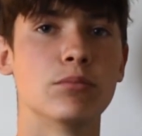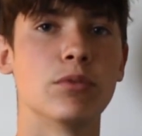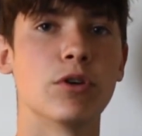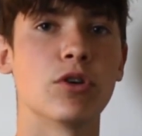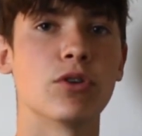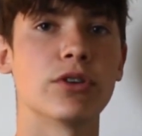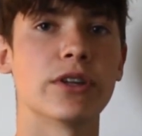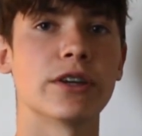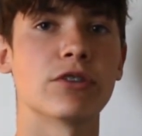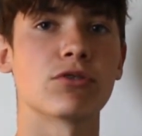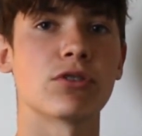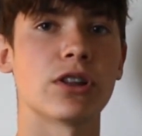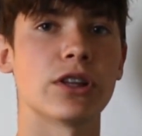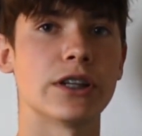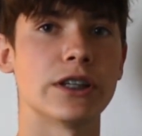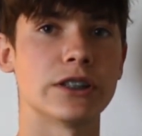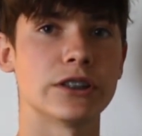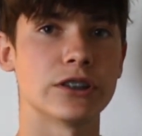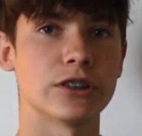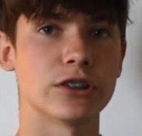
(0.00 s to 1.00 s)
building
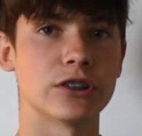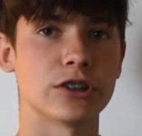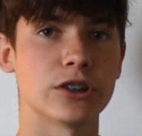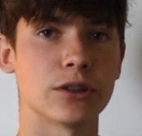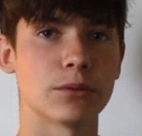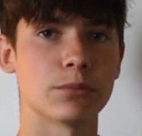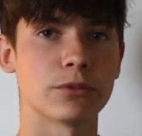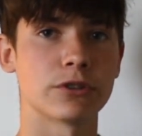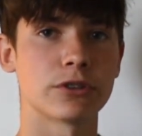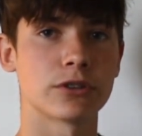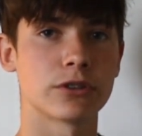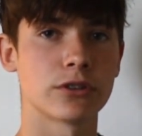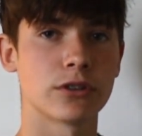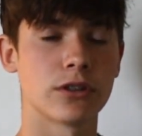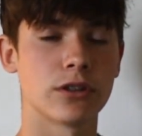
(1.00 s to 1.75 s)
relationships.